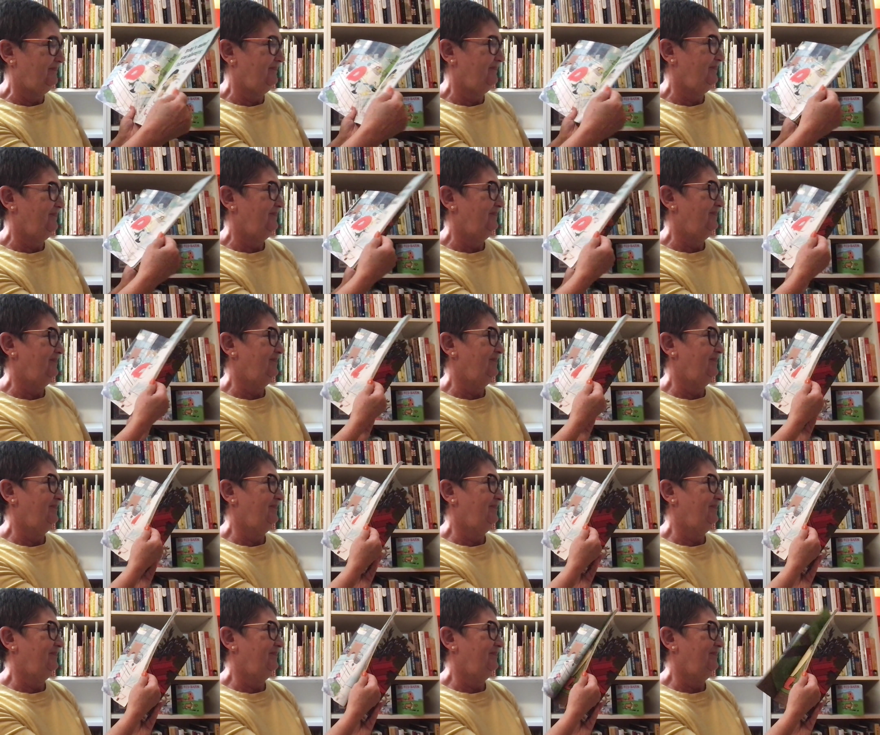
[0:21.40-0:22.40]

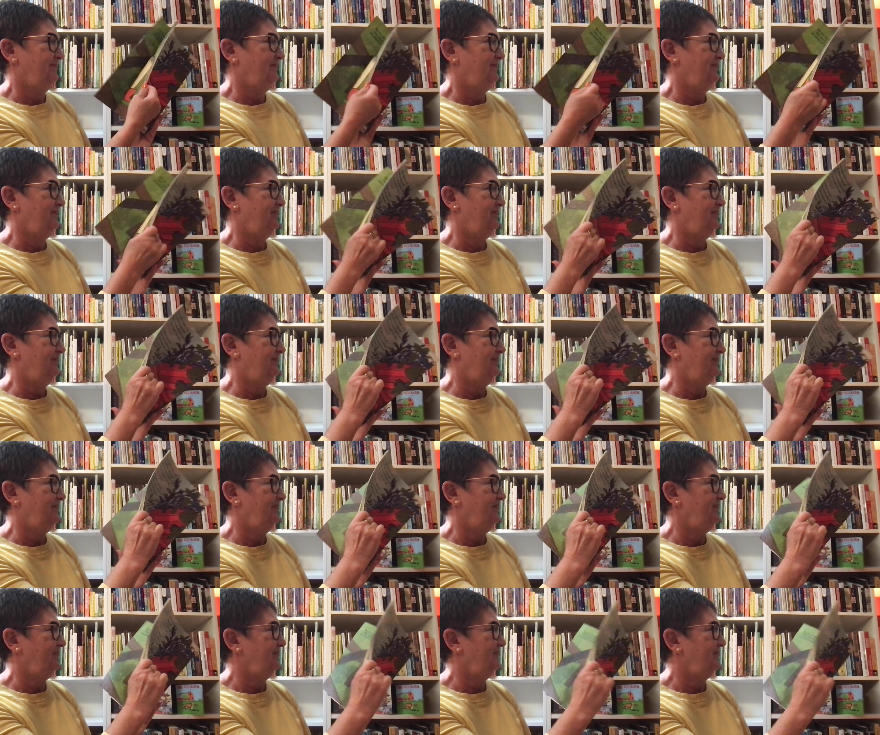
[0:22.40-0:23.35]
(silence)